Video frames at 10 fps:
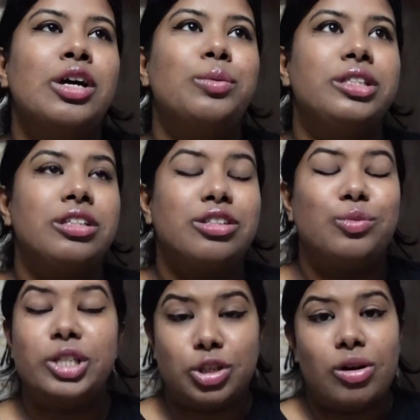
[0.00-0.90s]

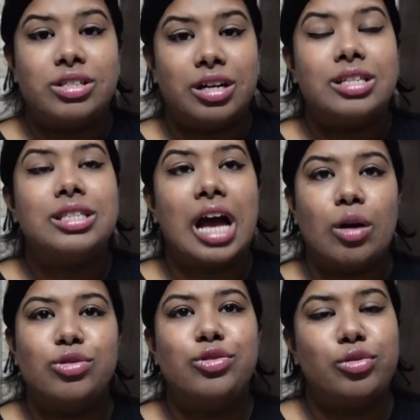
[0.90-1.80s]
which costed us
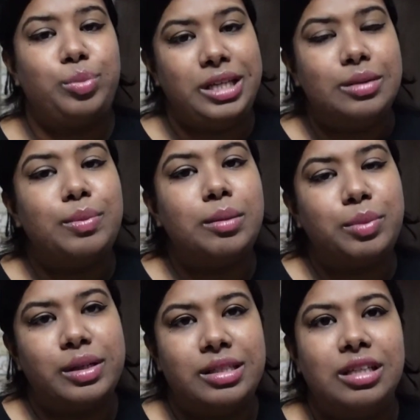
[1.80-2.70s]
1,000 rupees per
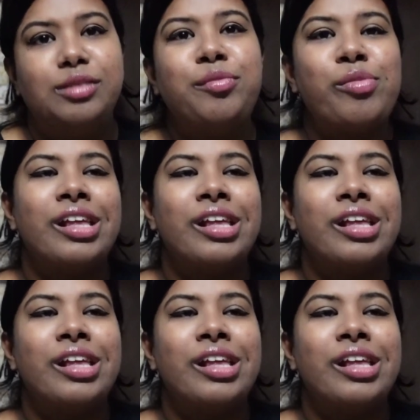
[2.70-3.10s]
person.